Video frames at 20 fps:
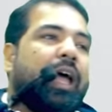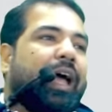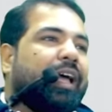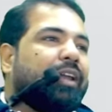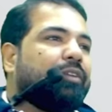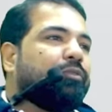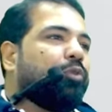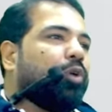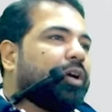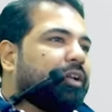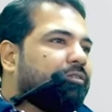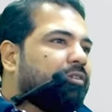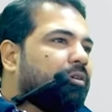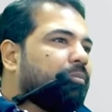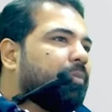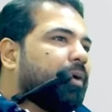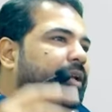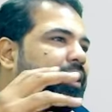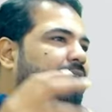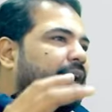And whatever
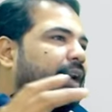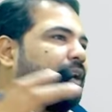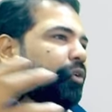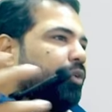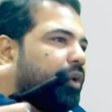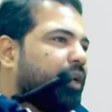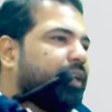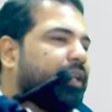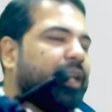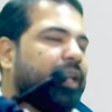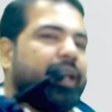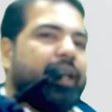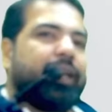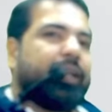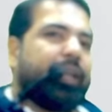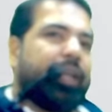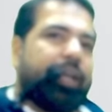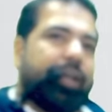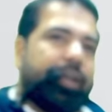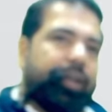money I donate, can I take